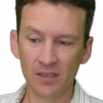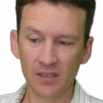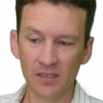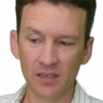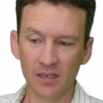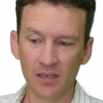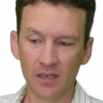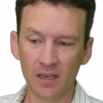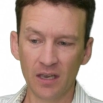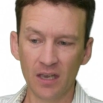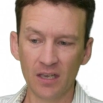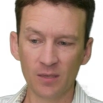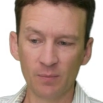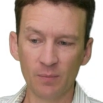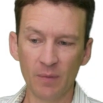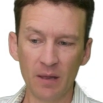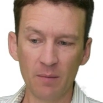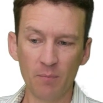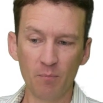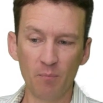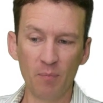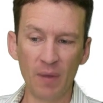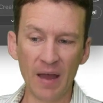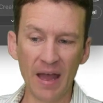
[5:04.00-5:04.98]
this case
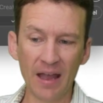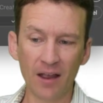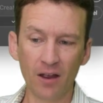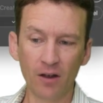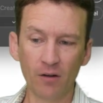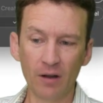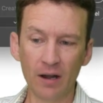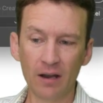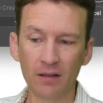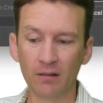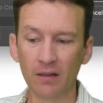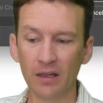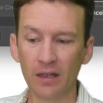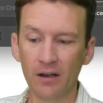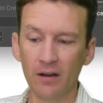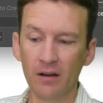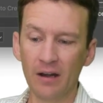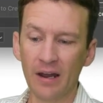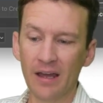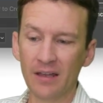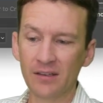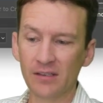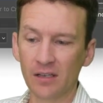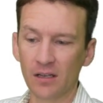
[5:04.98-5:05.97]
my background
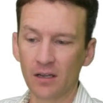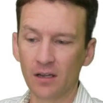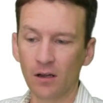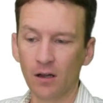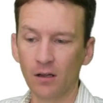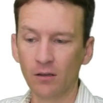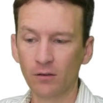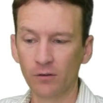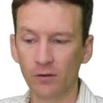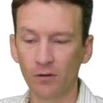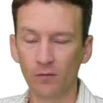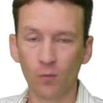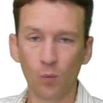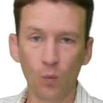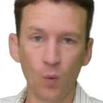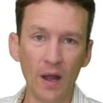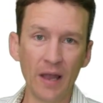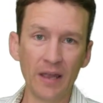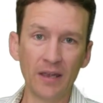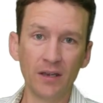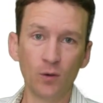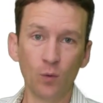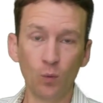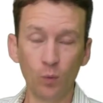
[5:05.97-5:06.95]
layer has a color of
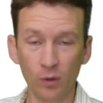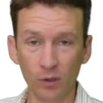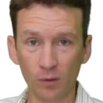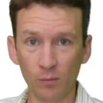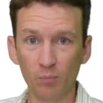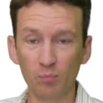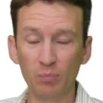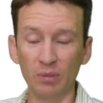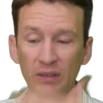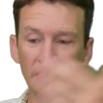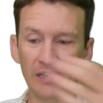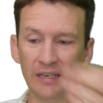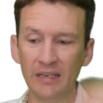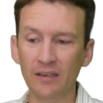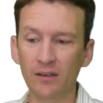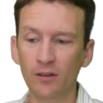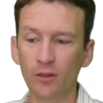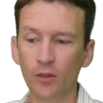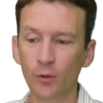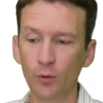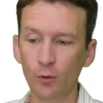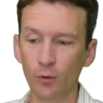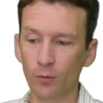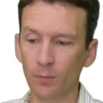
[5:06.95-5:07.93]
white, will bleed
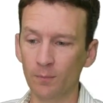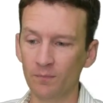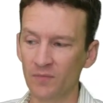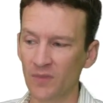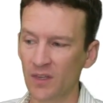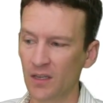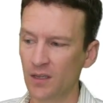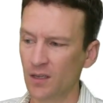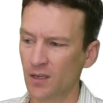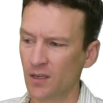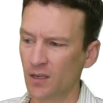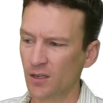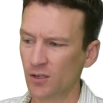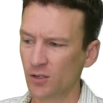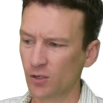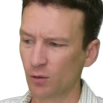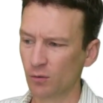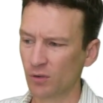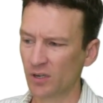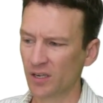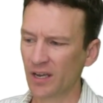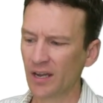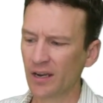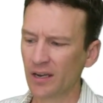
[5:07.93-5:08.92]
through.
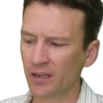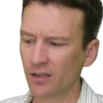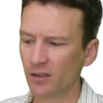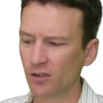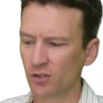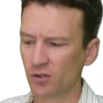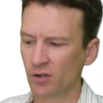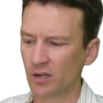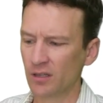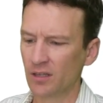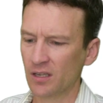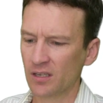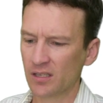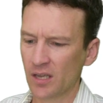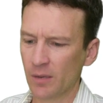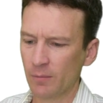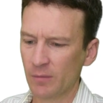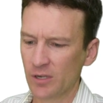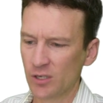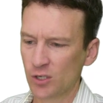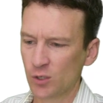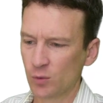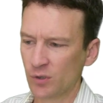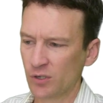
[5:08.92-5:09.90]
So to kind of illustrate this, I'm going to